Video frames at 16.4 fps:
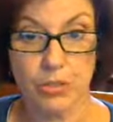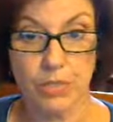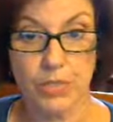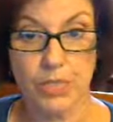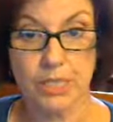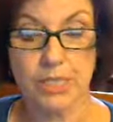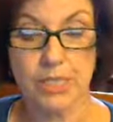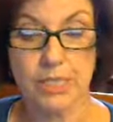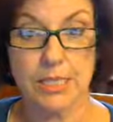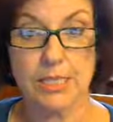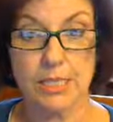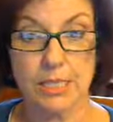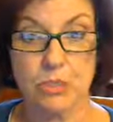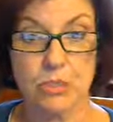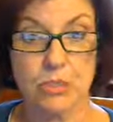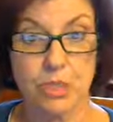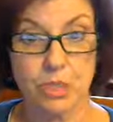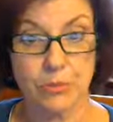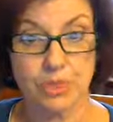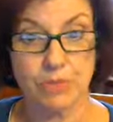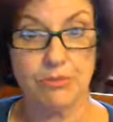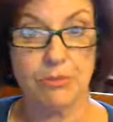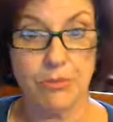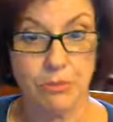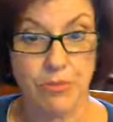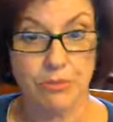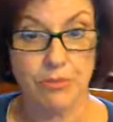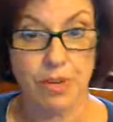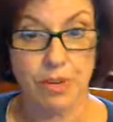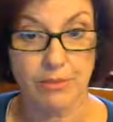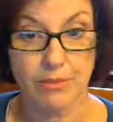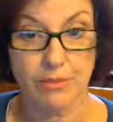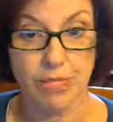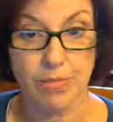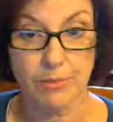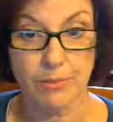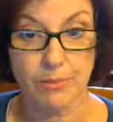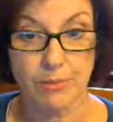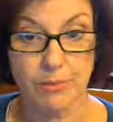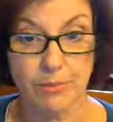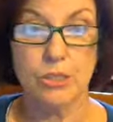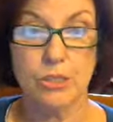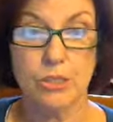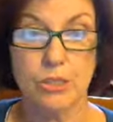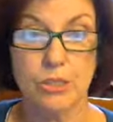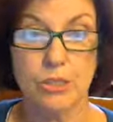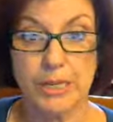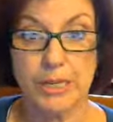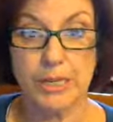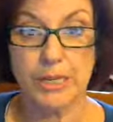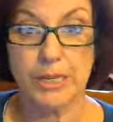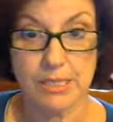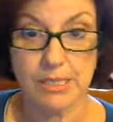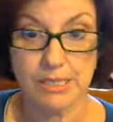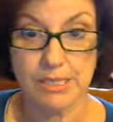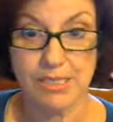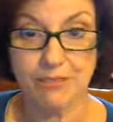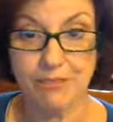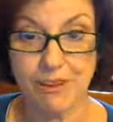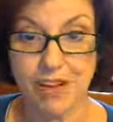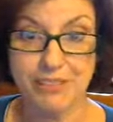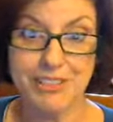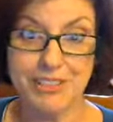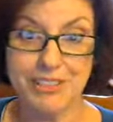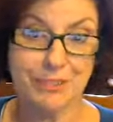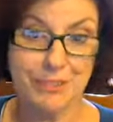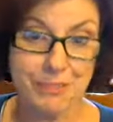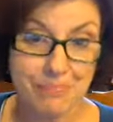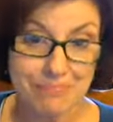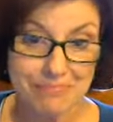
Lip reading: And when I say seniors, I mean 55 and up. You may mean 65 and up,